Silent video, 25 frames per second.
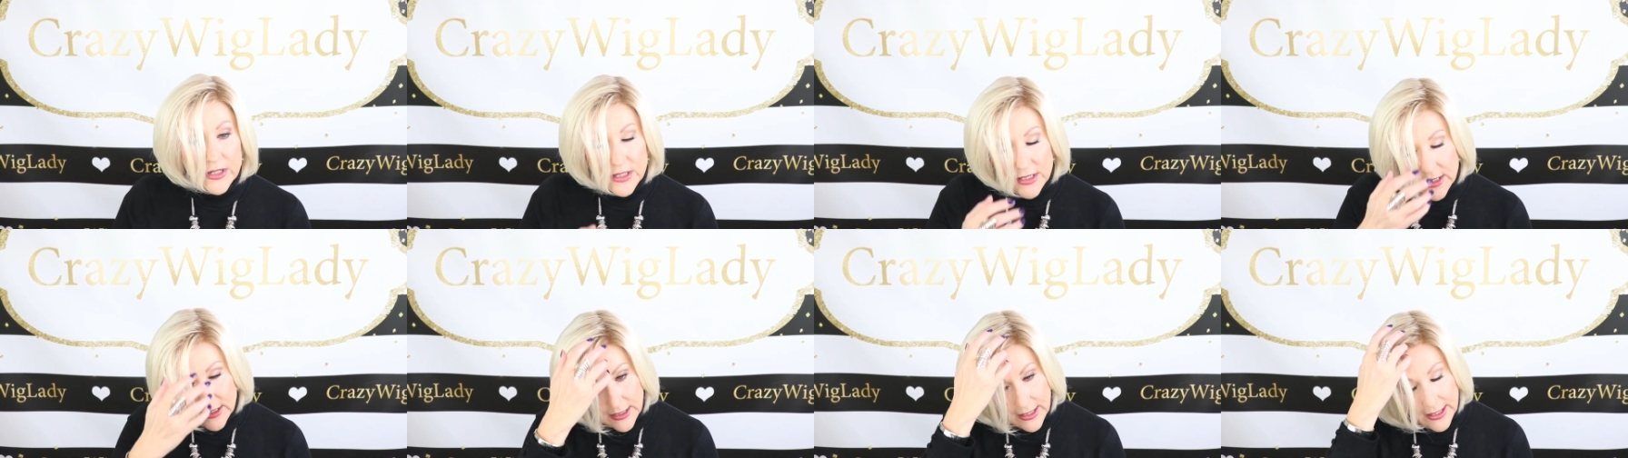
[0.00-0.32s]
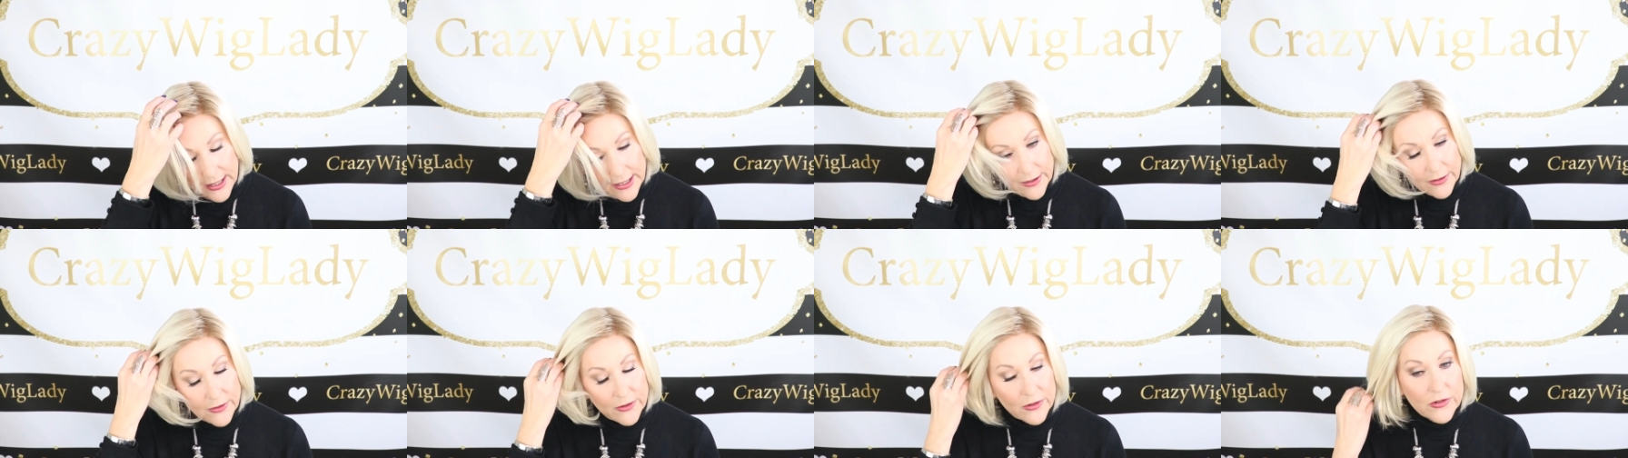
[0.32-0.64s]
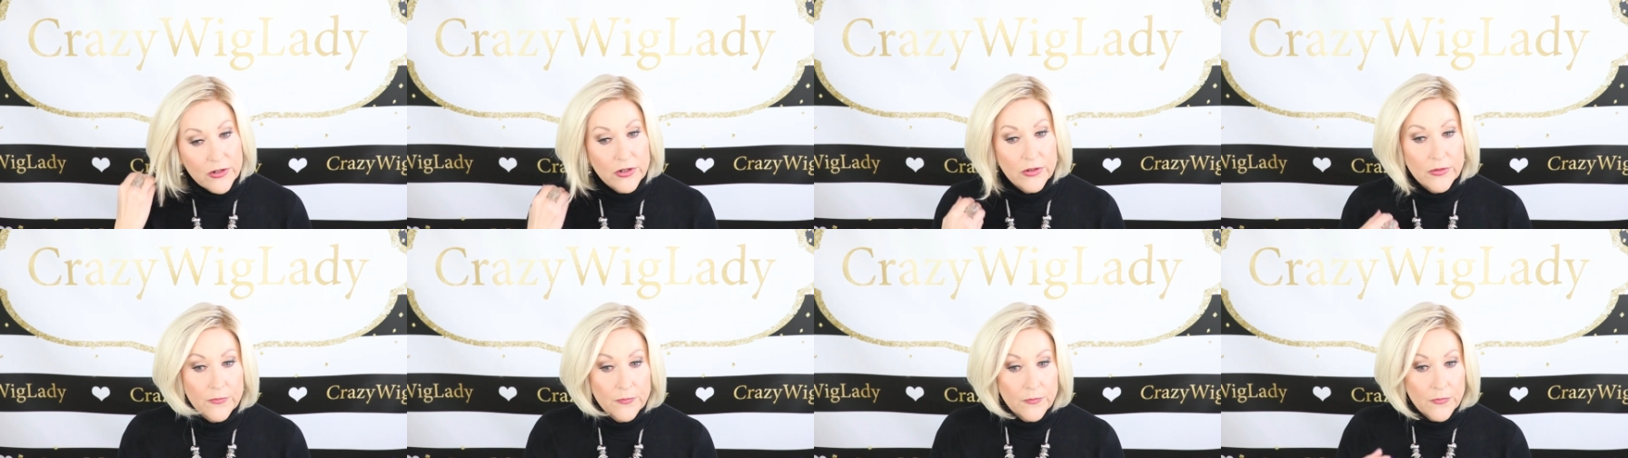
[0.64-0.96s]
It's
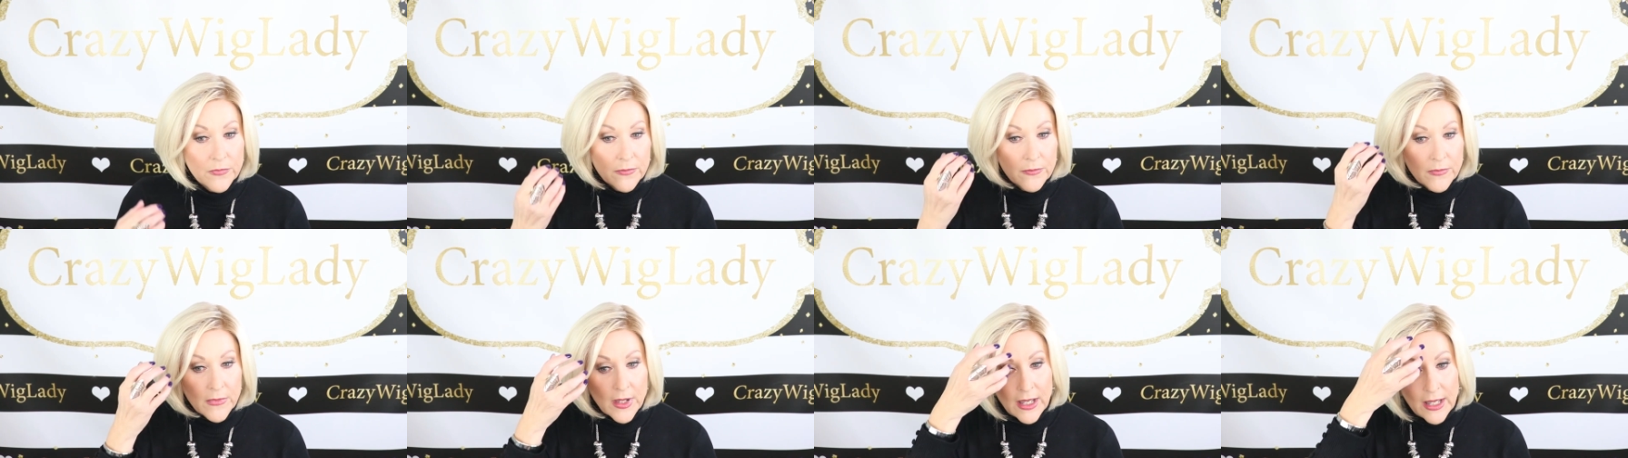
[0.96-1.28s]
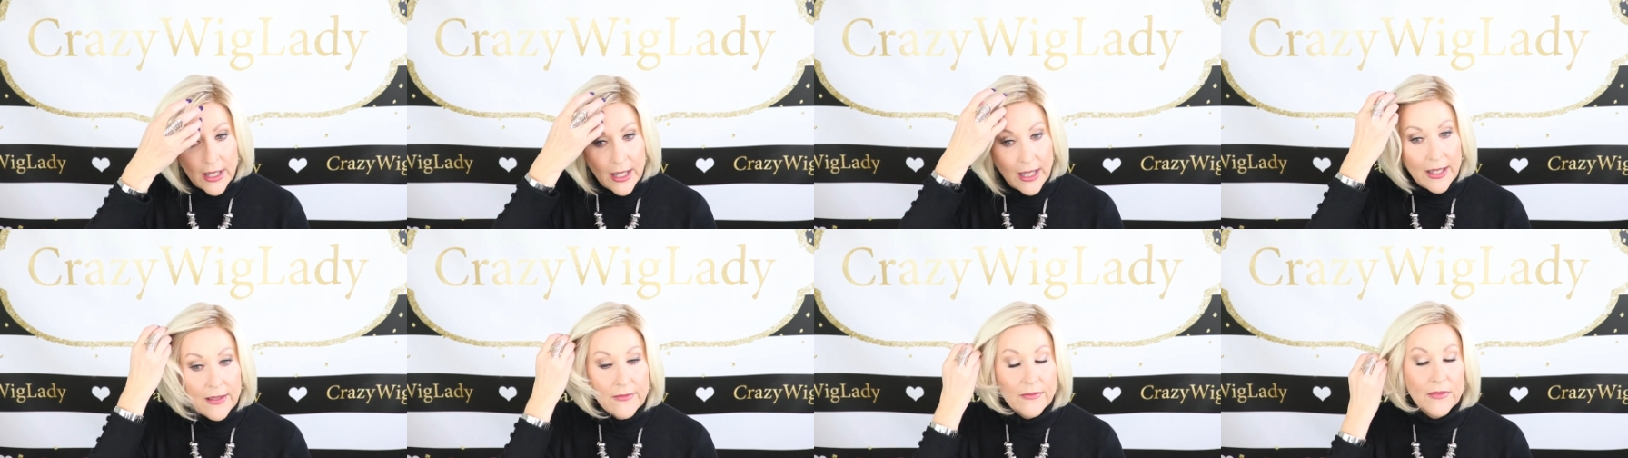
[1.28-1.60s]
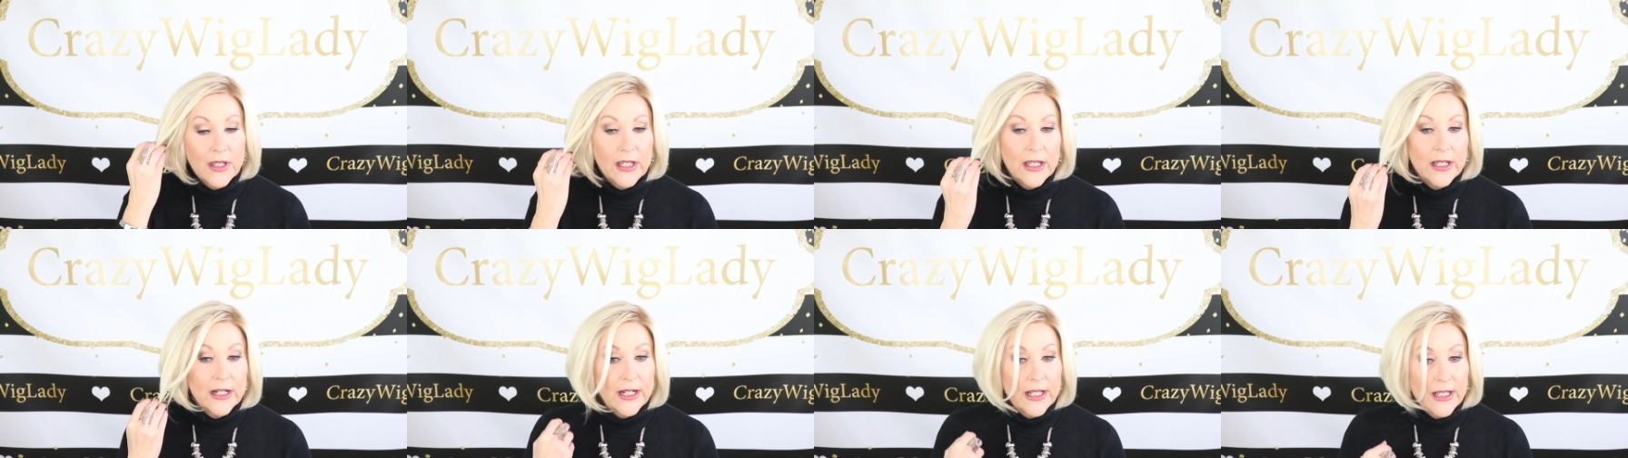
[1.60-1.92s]
layered,
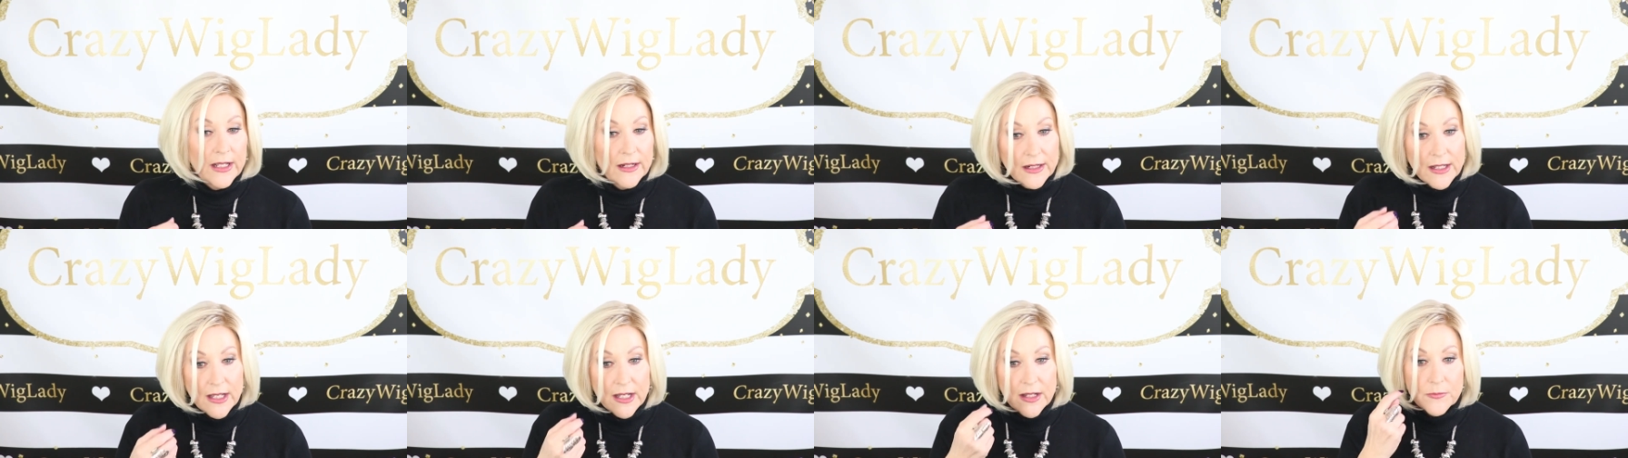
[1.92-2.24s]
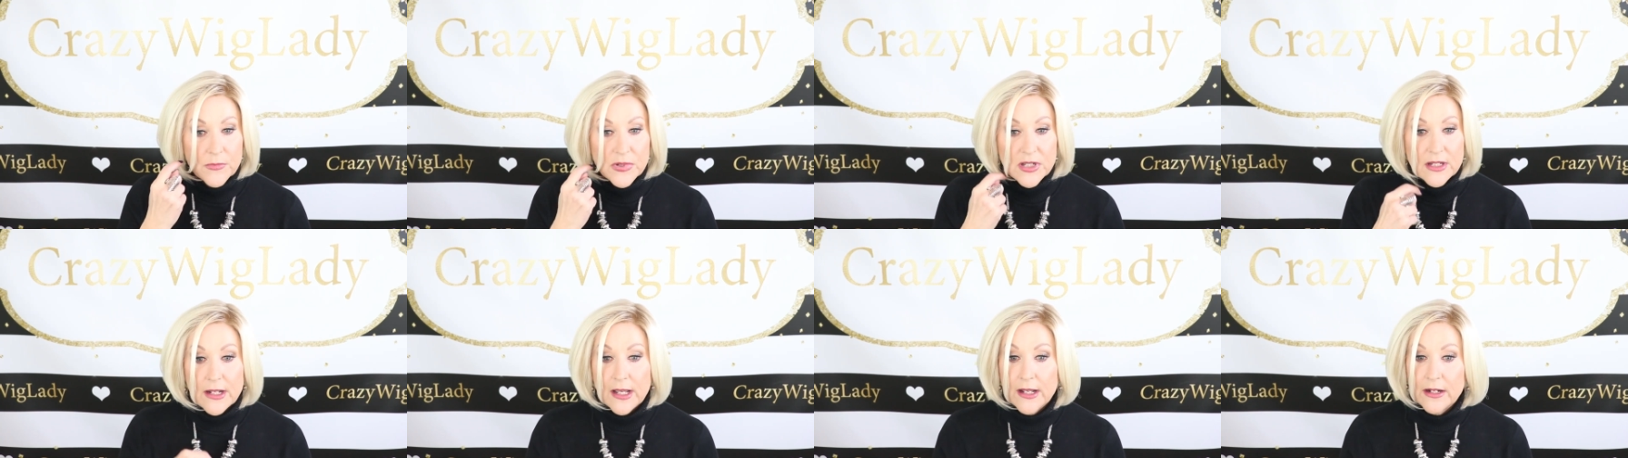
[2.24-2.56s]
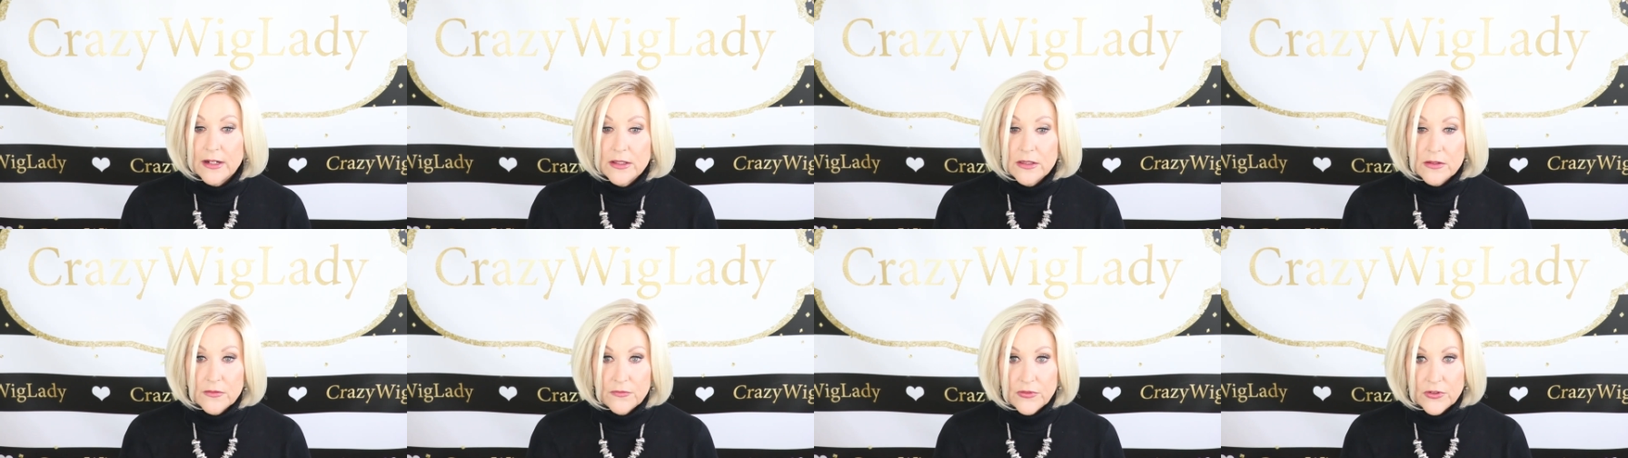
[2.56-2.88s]
and then it comes
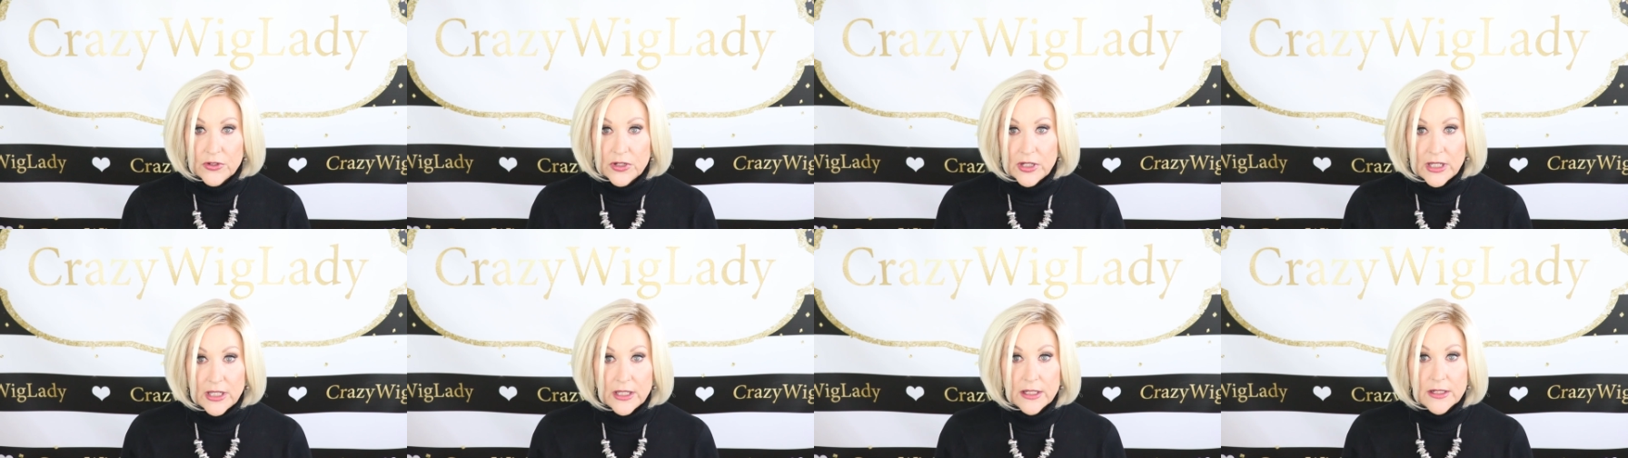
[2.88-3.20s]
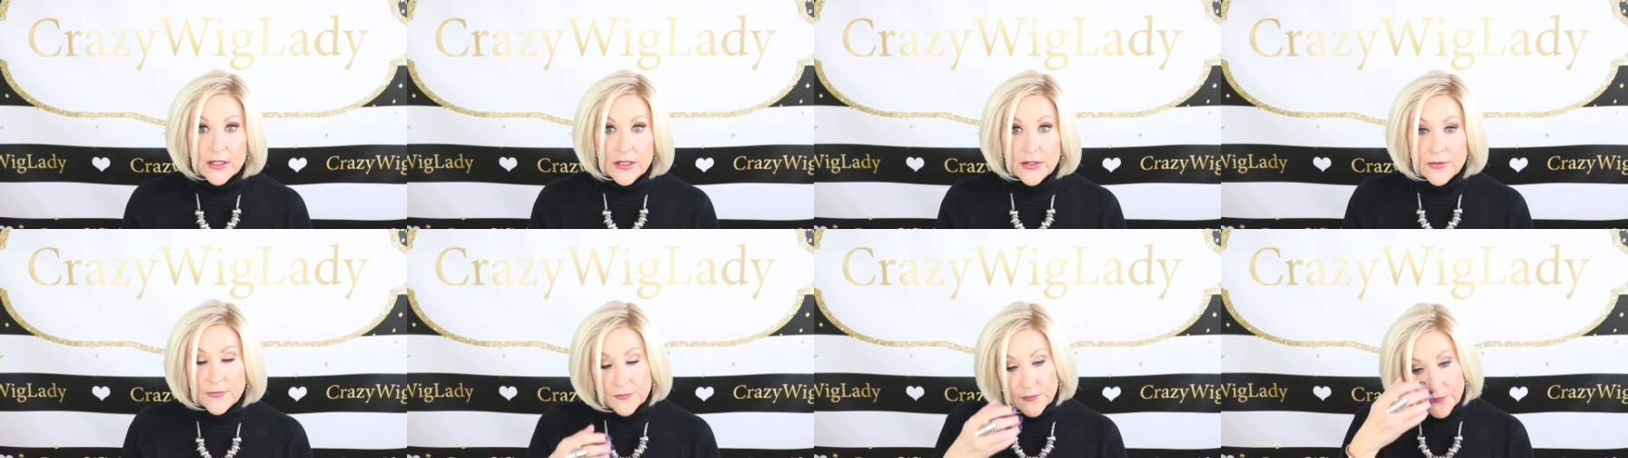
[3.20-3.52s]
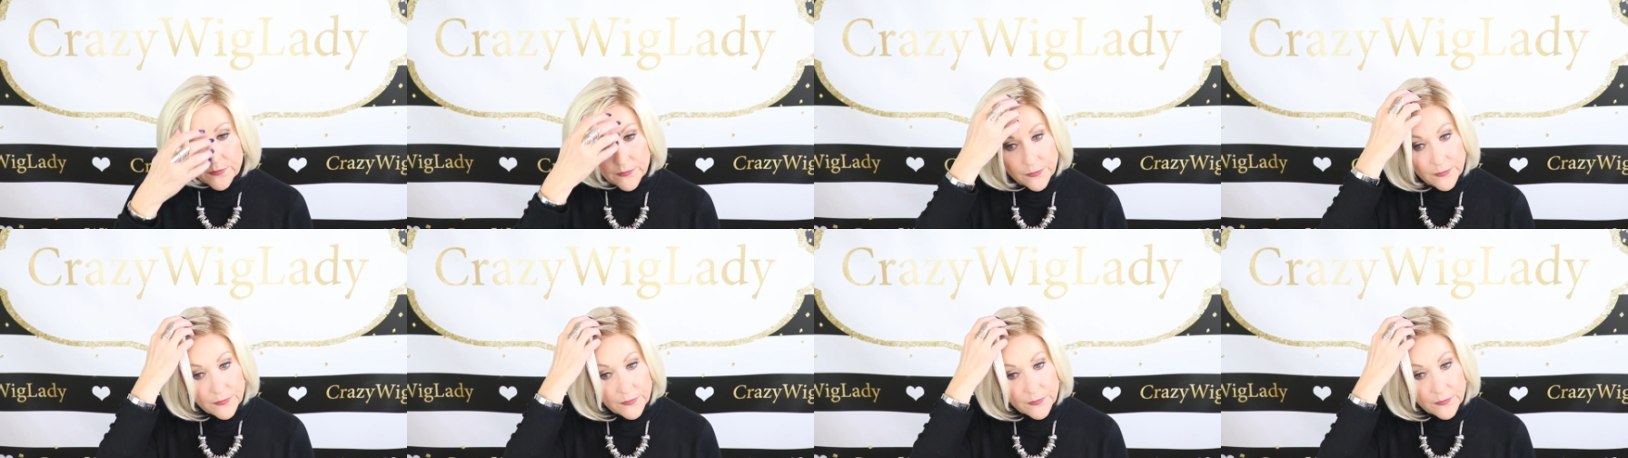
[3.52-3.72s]
down in the front.